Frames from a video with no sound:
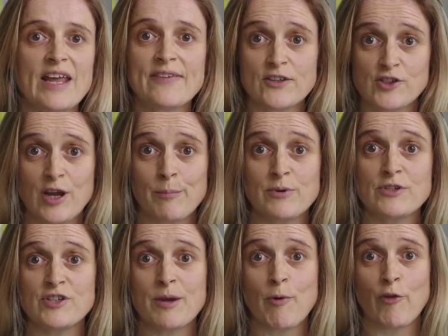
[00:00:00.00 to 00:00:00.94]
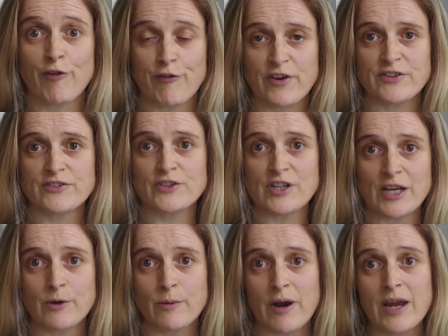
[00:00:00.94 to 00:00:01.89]
in the championship on the 1st of
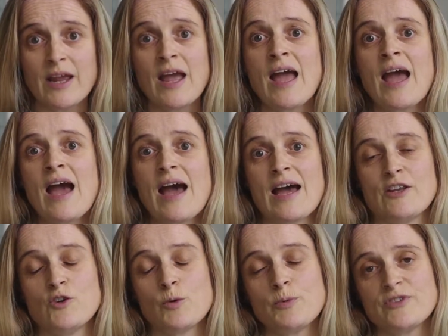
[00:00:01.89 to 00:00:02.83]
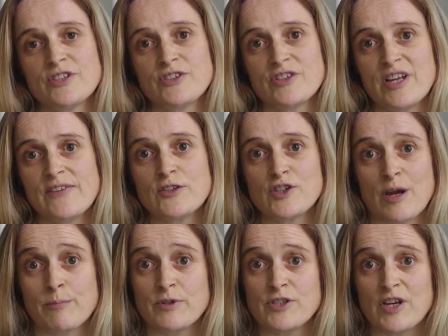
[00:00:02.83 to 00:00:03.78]
January and your position in the
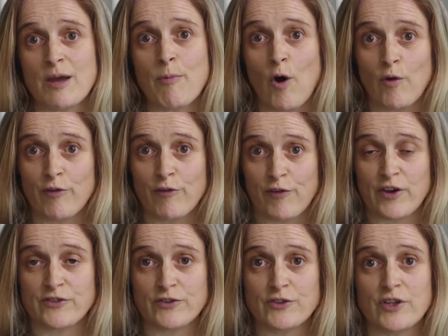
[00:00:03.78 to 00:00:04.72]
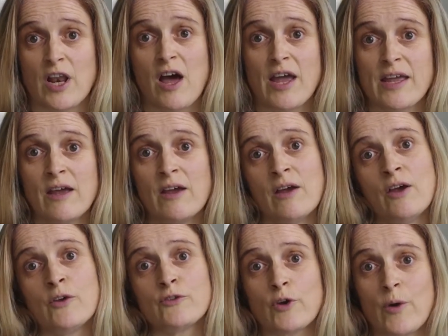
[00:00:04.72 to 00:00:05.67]
championship on the 1st of July.
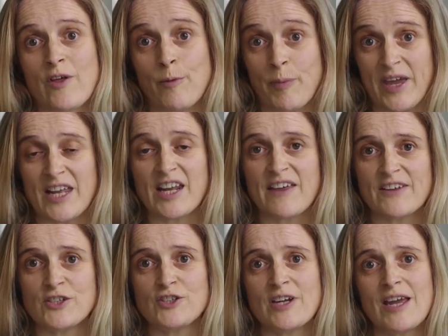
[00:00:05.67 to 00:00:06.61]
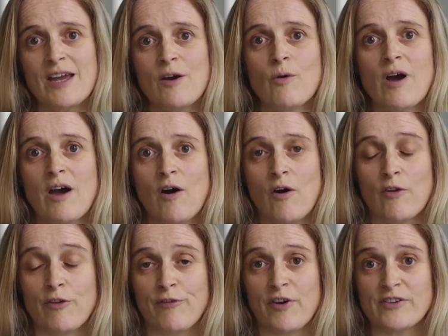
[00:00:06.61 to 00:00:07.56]
So at the beginning of this year,
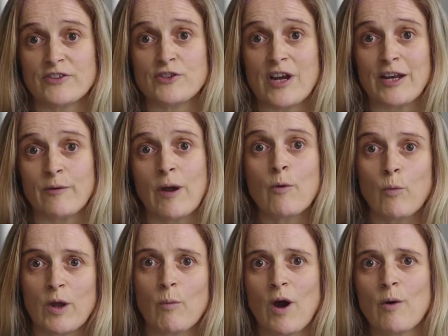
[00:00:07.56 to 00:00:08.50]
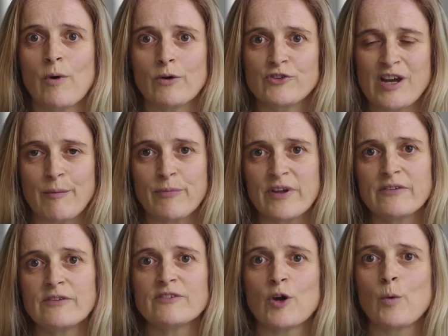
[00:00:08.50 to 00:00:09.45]
on the 1st of January, we were world
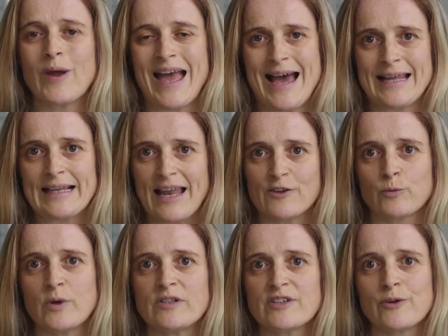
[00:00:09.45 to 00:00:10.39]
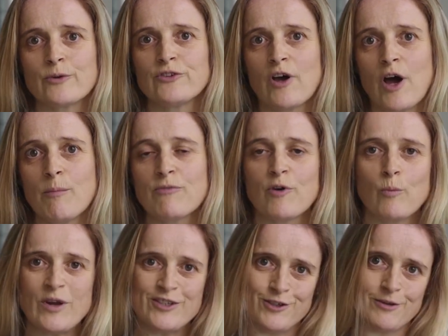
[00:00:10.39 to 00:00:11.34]
champions, so we had less wind tunnel time
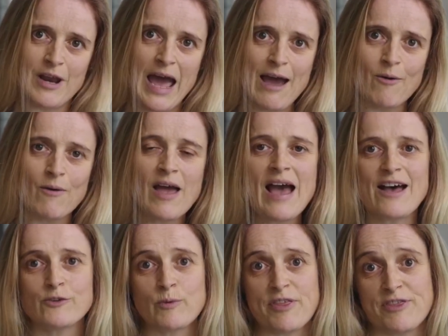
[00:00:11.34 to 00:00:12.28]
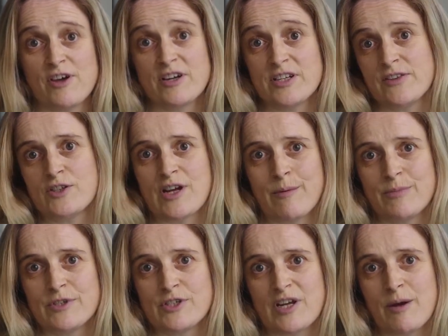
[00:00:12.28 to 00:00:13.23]
than we do now, as we're third in the
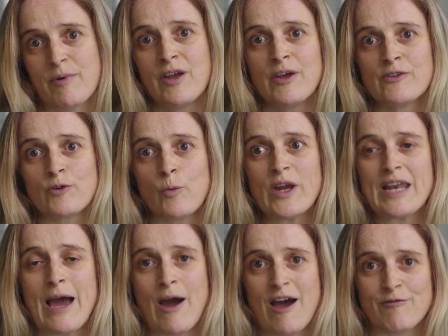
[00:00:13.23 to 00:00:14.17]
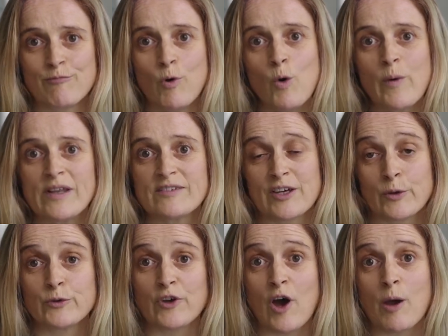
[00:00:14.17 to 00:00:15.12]
championship. So we now have more wind
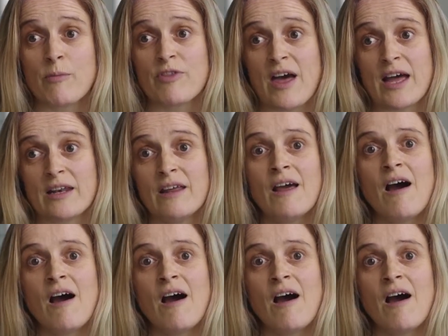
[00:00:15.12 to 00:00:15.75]
tunnel time than